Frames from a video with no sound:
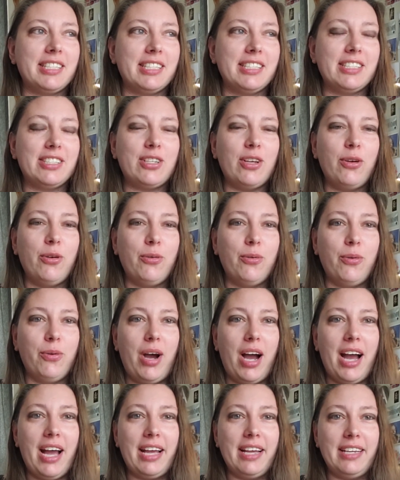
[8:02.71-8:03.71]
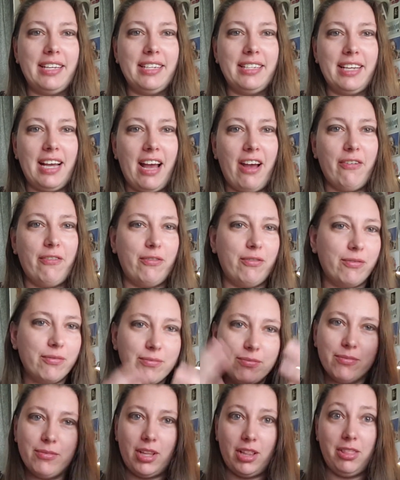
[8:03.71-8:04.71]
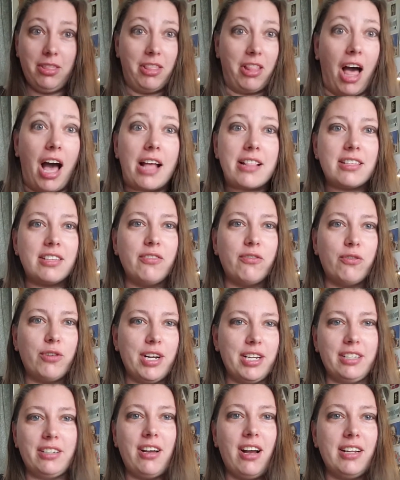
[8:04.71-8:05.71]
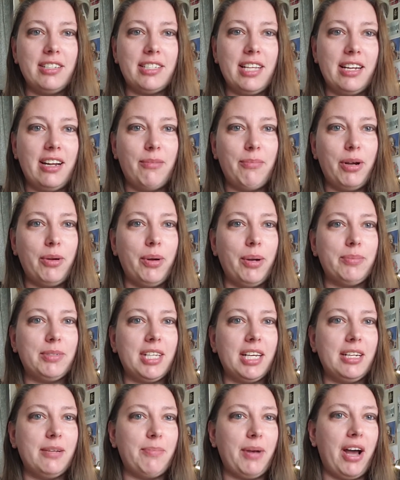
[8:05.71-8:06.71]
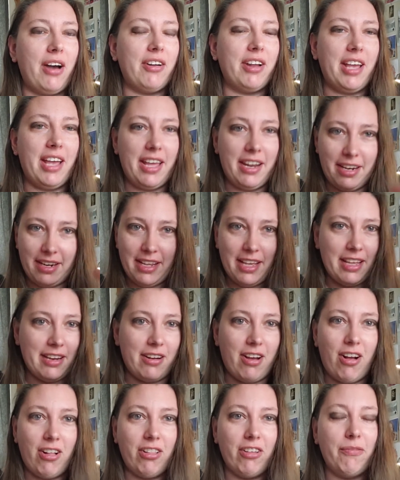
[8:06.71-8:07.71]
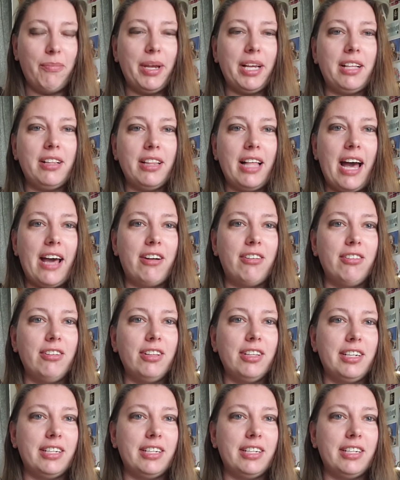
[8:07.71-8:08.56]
And so I have lots of written content on my website about it and in all of my collateral,